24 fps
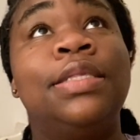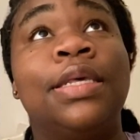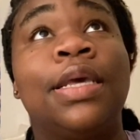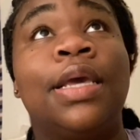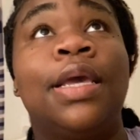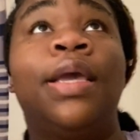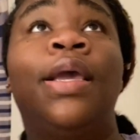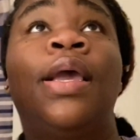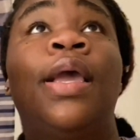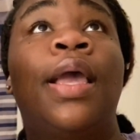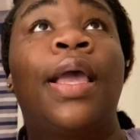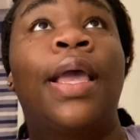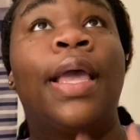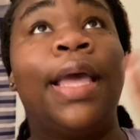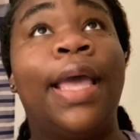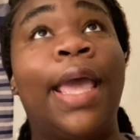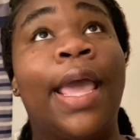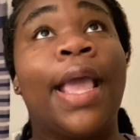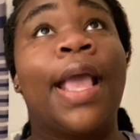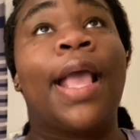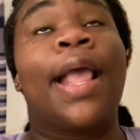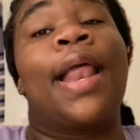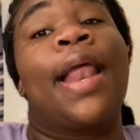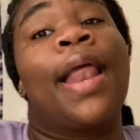T.
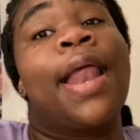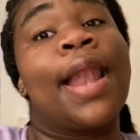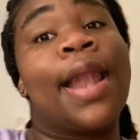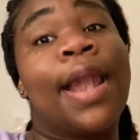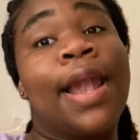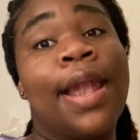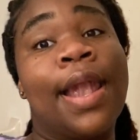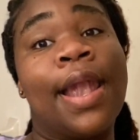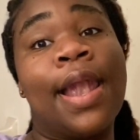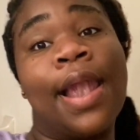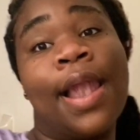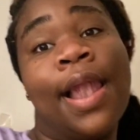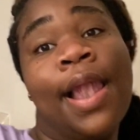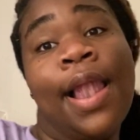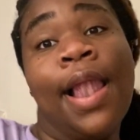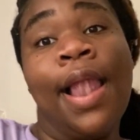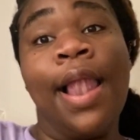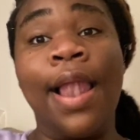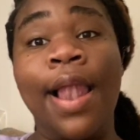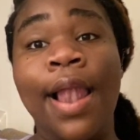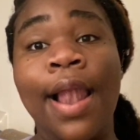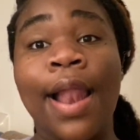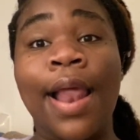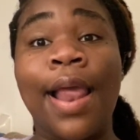Hey,
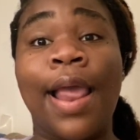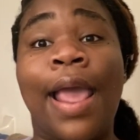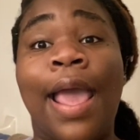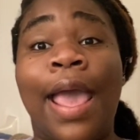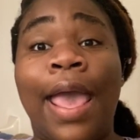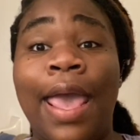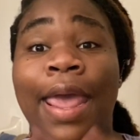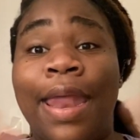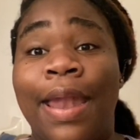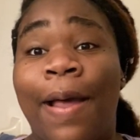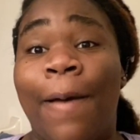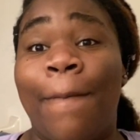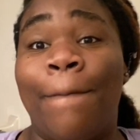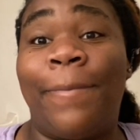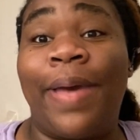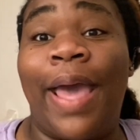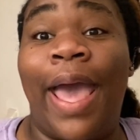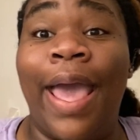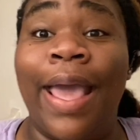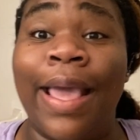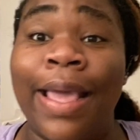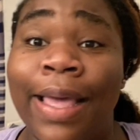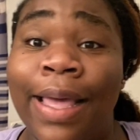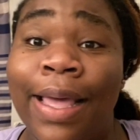and I'm
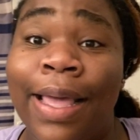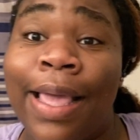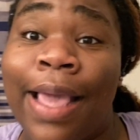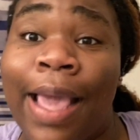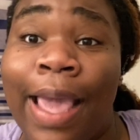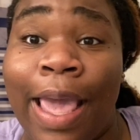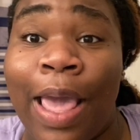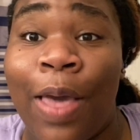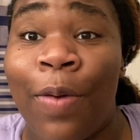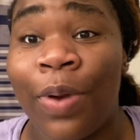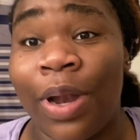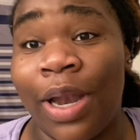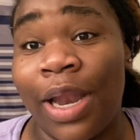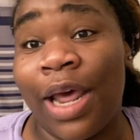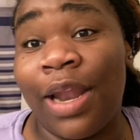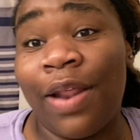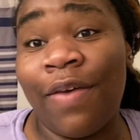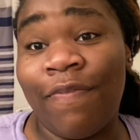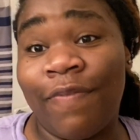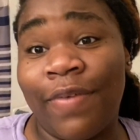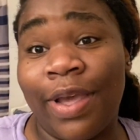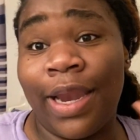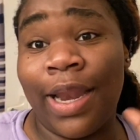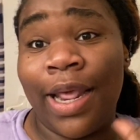back again with another
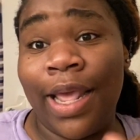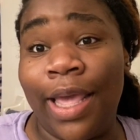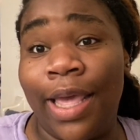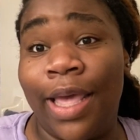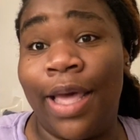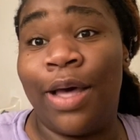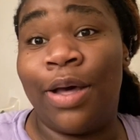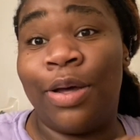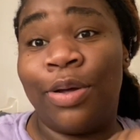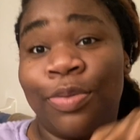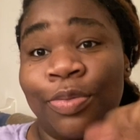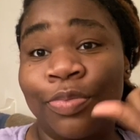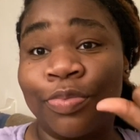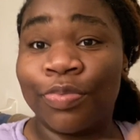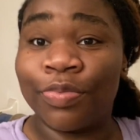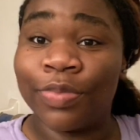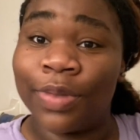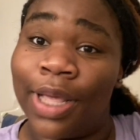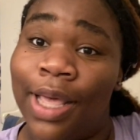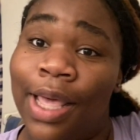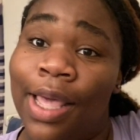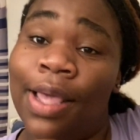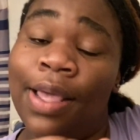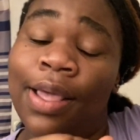video.
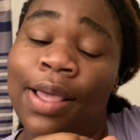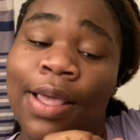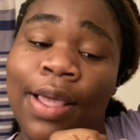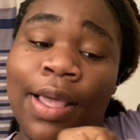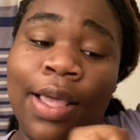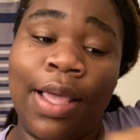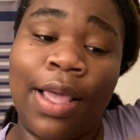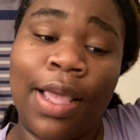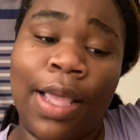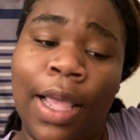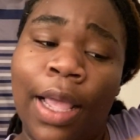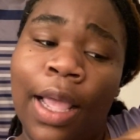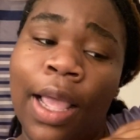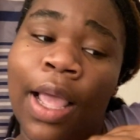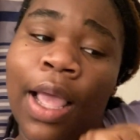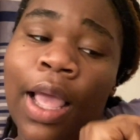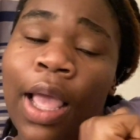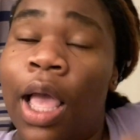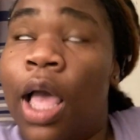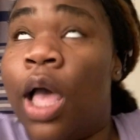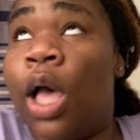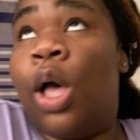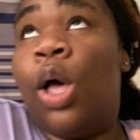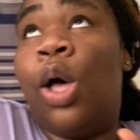Hey,
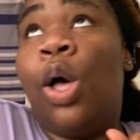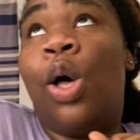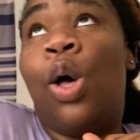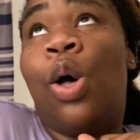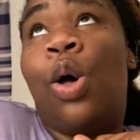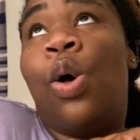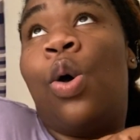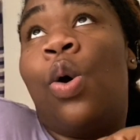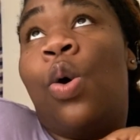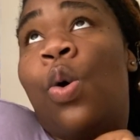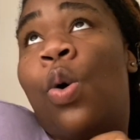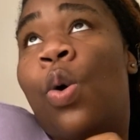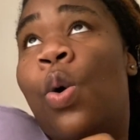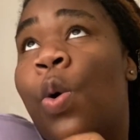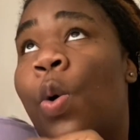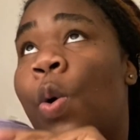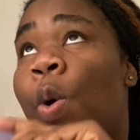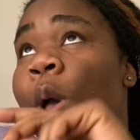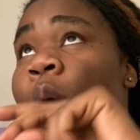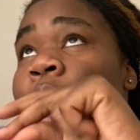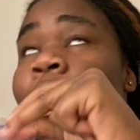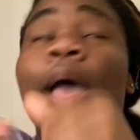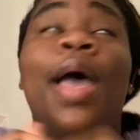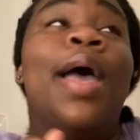
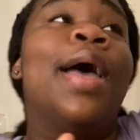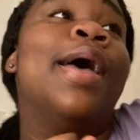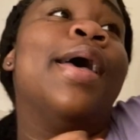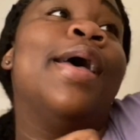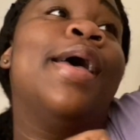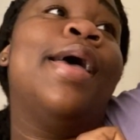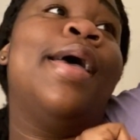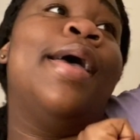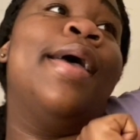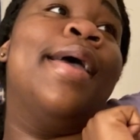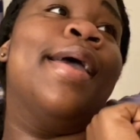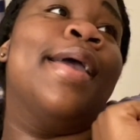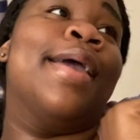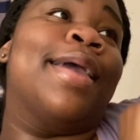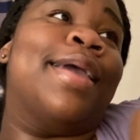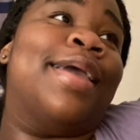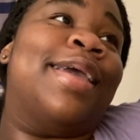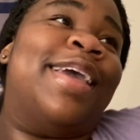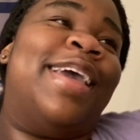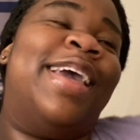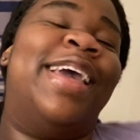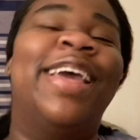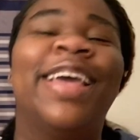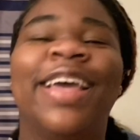oh,
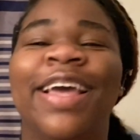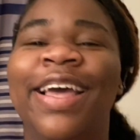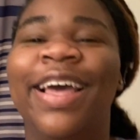hey.